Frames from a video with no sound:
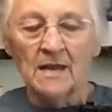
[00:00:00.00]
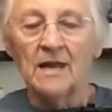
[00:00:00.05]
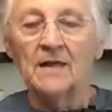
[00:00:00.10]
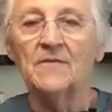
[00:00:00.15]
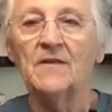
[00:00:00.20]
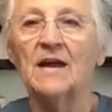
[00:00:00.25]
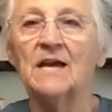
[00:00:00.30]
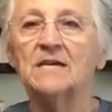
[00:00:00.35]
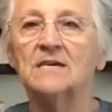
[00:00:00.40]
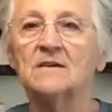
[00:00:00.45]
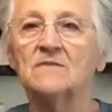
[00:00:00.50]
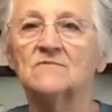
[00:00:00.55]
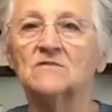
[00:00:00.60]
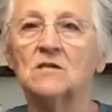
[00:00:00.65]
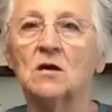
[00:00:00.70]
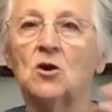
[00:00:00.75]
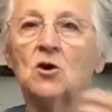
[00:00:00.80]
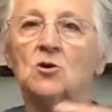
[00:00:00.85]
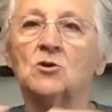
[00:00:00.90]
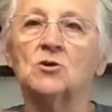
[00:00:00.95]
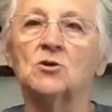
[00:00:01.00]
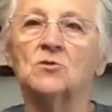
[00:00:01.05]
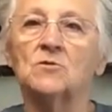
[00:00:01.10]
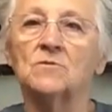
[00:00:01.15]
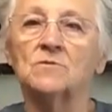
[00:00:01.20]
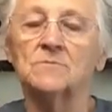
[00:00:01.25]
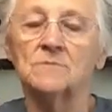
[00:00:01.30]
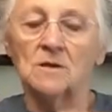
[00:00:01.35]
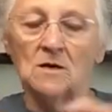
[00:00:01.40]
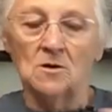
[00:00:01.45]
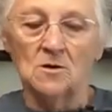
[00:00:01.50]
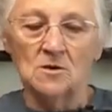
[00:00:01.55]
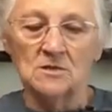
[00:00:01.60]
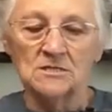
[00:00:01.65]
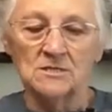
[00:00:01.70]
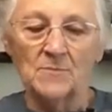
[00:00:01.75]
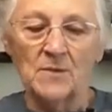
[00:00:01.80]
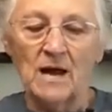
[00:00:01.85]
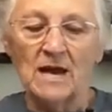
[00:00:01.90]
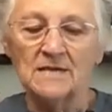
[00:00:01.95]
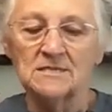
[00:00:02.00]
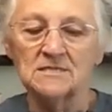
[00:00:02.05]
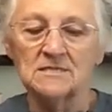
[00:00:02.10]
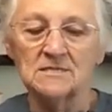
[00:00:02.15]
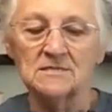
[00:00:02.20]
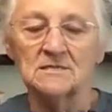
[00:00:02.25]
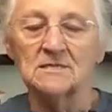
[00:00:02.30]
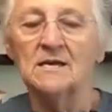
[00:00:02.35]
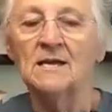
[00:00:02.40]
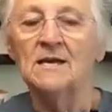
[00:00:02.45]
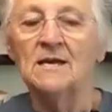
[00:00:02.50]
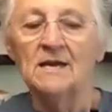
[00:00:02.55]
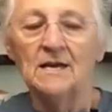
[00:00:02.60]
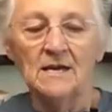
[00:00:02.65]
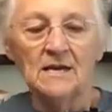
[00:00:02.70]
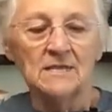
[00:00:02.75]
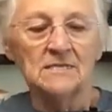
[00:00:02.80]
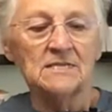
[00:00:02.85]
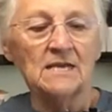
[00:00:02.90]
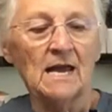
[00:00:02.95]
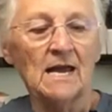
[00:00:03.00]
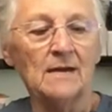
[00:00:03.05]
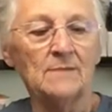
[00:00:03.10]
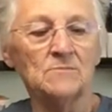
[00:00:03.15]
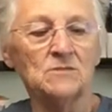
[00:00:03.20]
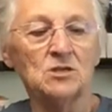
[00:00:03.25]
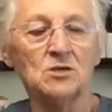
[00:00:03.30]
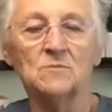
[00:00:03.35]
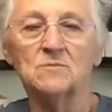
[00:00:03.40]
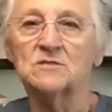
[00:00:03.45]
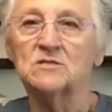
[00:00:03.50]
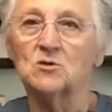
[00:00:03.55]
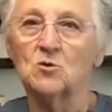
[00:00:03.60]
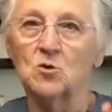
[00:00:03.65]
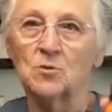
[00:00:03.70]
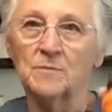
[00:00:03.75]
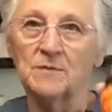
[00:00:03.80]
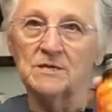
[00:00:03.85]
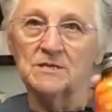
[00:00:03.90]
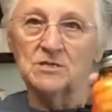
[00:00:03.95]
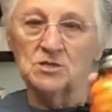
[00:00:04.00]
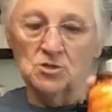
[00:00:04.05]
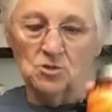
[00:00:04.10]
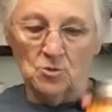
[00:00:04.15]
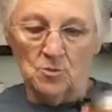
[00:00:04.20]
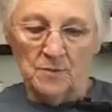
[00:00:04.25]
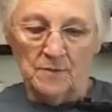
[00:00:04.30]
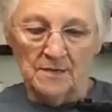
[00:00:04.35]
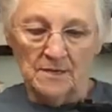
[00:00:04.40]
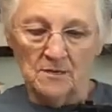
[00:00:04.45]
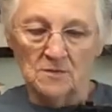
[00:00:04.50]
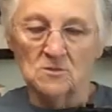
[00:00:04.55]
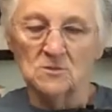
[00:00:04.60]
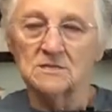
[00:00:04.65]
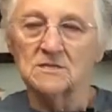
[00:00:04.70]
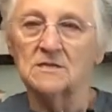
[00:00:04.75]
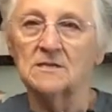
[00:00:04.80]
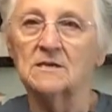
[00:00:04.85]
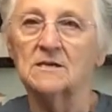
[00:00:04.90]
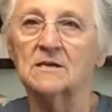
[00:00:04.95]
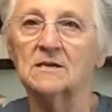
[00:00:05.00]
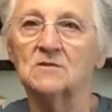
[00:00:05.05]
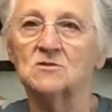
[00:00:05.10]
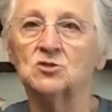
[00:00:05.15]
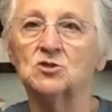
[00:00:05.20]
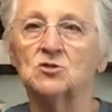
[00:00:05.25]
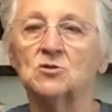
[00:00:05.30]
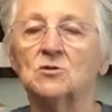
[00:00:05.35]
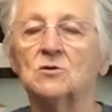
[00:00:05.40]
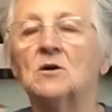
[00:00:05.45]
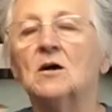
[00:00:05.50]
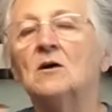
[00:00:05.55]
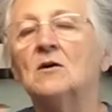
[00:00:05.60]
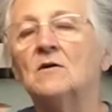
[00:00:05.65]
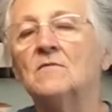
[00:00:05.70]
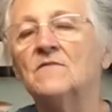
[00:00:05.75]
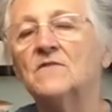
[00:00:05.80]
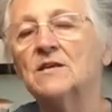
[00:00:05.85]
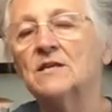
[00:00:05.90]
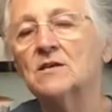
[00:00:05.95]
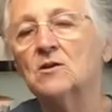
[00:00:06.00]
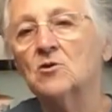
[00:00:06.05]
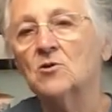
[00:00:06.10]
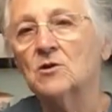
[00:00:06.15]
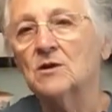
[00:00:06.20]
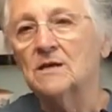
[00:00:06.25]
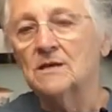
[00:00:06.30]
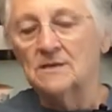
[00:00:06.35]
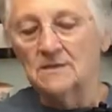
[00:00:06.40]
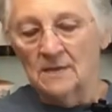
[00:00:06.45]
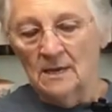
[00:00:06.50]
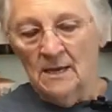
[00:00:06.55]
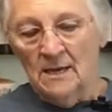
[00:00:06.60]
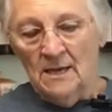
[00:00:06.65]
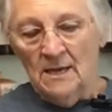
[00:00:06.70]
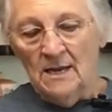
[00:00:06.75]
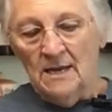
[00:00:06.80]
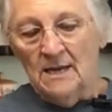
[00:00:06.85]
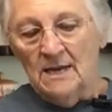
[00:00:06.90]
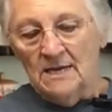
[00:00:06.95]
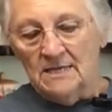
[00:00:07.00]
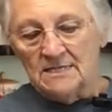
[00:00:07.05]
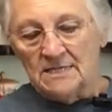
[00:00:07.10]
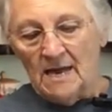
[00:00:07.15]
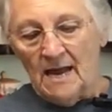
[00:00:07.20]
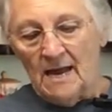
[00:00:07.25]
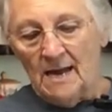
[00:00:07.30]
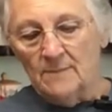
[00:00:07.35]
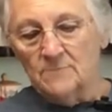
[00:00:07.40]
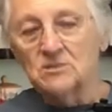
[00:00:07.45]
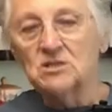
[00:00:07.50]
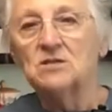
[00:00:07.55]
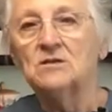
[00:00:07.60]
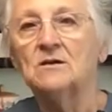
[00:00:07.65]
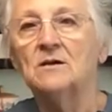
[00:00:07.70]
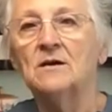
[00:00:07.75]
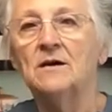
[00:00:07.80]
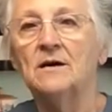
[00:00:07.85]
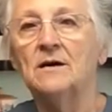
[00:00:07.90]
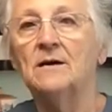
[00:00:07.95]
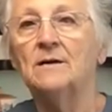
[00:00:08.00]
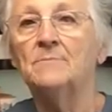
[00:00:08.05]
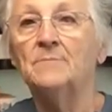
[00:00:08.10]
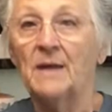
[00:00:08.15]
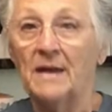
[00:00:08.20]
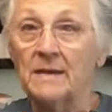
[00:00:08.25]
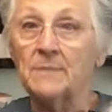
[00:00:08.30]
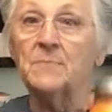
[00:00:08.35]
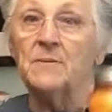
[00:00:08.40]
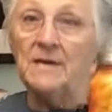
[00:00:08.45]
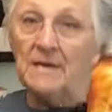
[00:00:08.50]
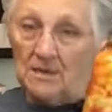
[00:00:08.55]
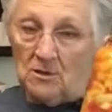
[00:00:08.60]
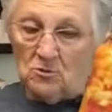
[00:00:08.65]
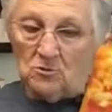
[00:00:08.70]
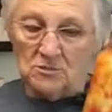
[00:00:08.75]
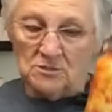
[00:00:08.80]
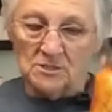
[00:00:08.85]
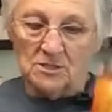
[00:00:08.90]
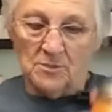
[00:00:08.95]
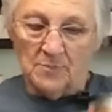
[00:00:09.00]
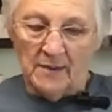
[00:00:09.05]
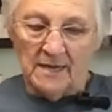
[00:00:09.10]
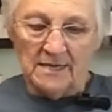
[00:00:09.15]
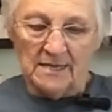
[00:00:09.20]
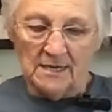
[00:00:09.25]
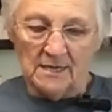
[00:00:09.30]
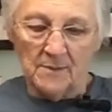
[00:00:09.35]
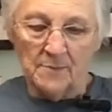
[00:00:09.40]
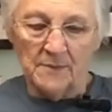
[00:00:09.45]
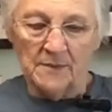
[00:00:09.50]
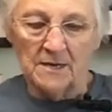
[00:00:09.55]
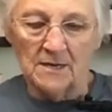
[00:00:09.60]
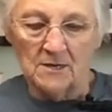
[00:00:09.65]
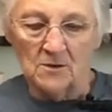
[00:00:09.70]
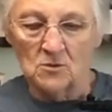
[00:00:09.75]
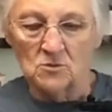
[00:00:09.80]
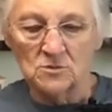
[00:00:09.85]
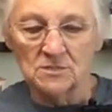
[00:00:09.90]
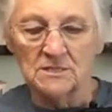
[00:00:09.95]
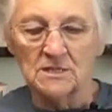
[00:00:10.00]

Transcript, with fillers: And that gives all your uh, spices time to absorb into your pickles, and it gives your uh, vinegar and time to make pickle, to make it a pickle.